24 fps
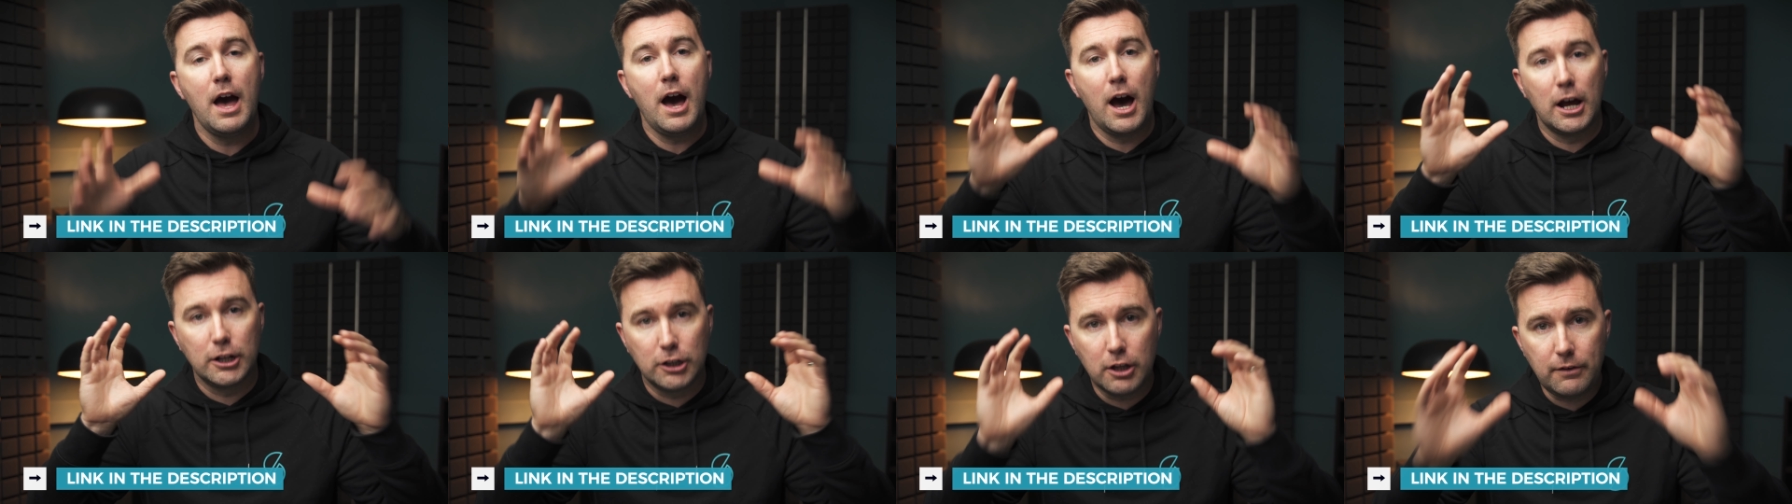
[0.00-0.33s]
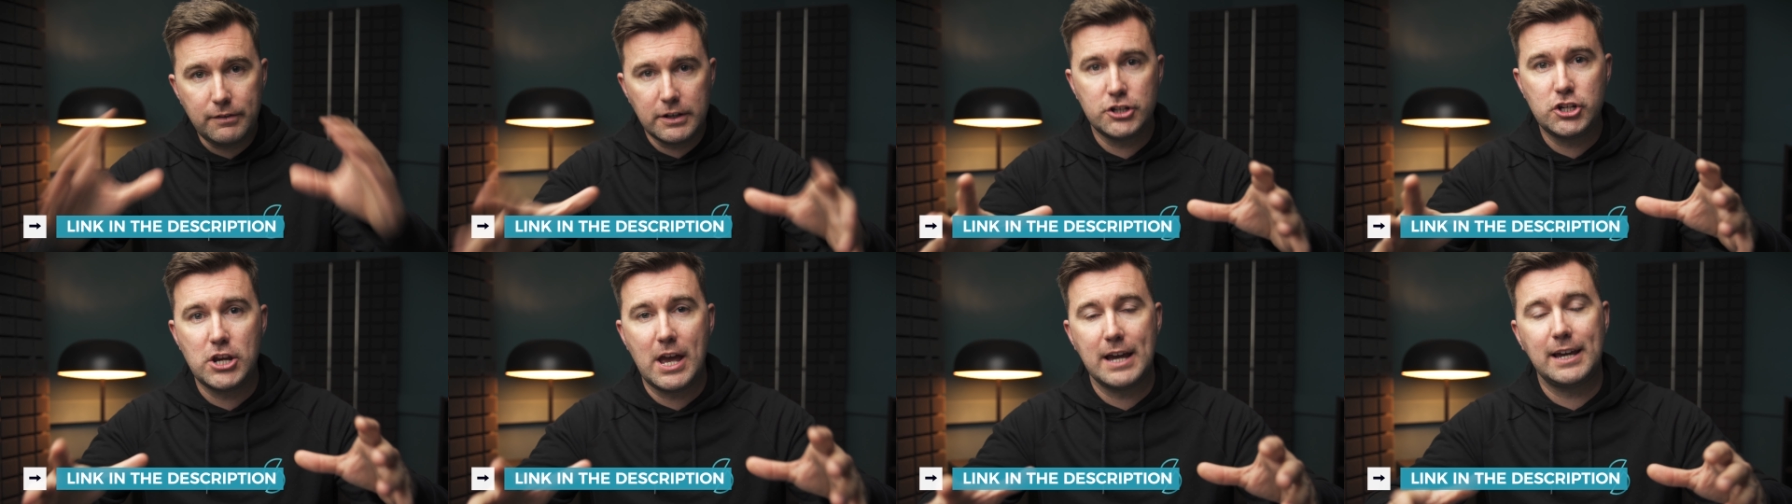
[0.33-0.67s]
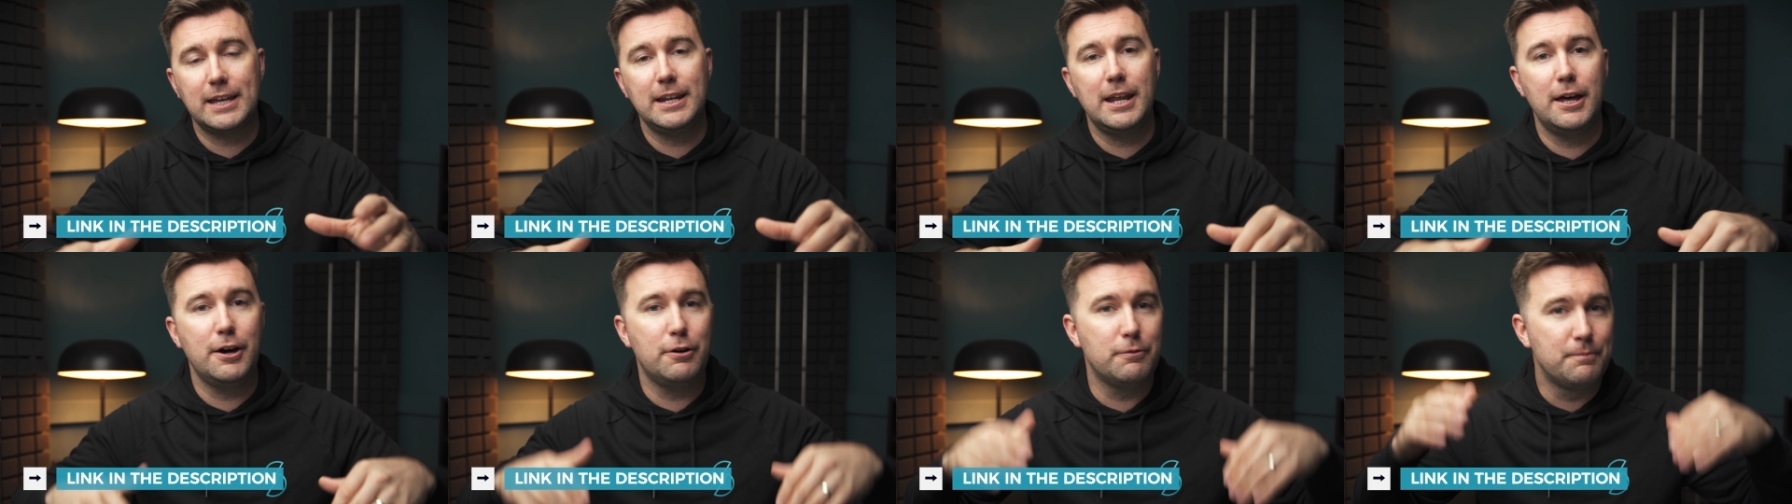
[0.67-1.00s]
I'd love you to check
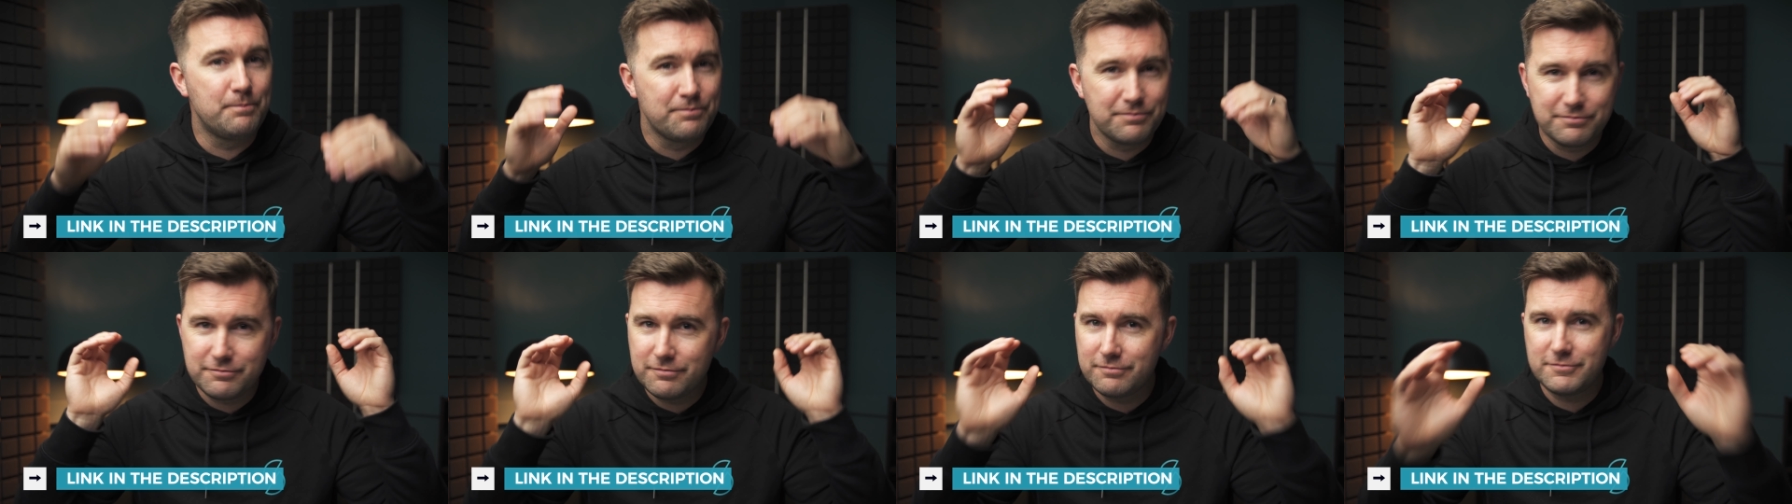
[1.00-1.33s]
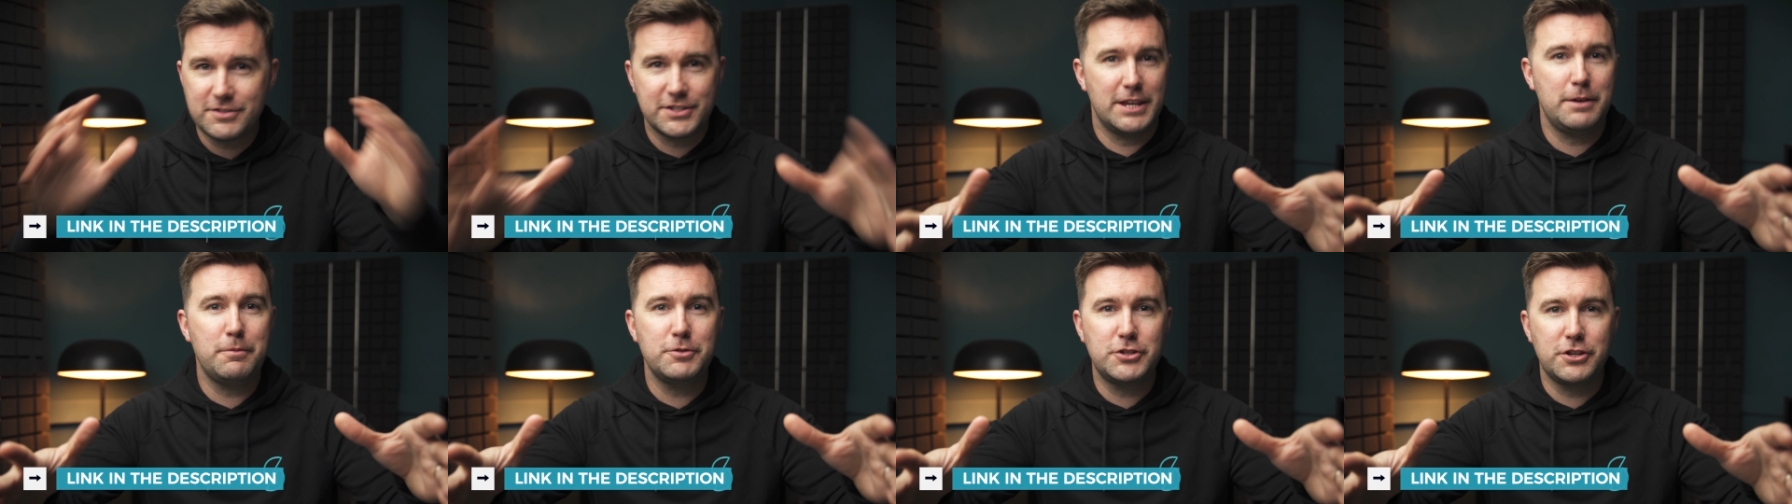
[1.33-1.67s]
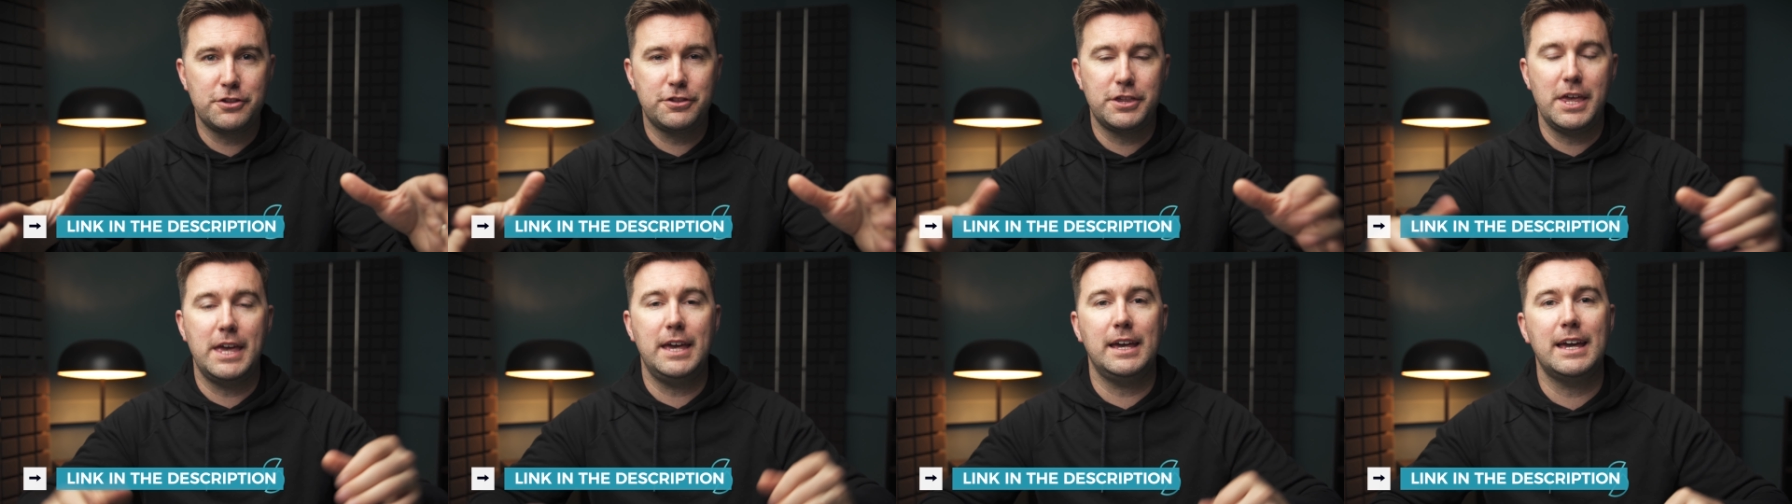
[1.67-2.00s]
it out, see what
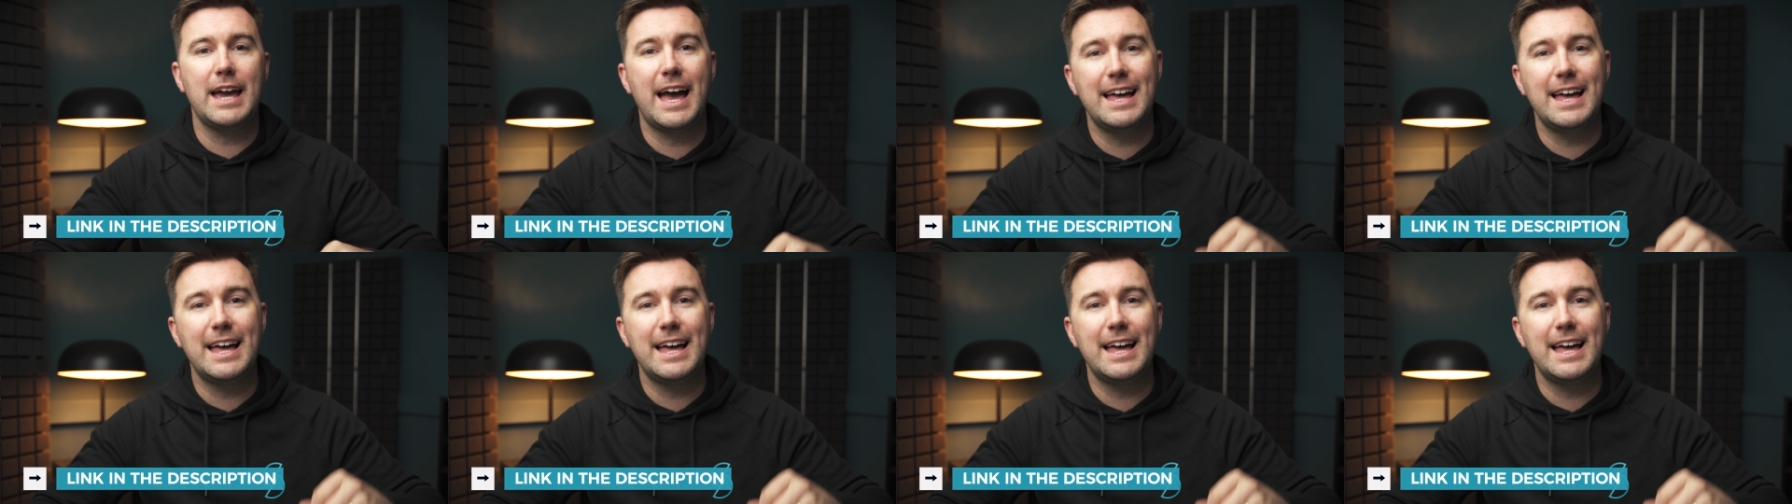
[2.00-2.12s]
you think,